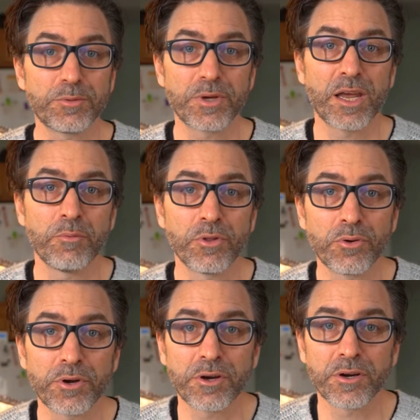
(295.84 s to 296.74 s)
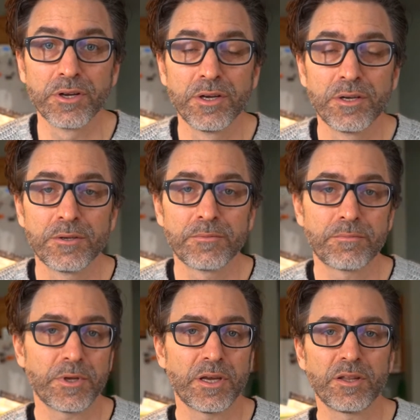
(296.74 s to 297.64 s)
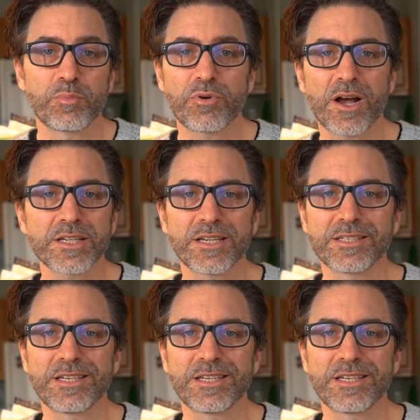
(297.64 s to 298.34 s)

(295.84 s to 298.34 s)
became a lawyer. In the process,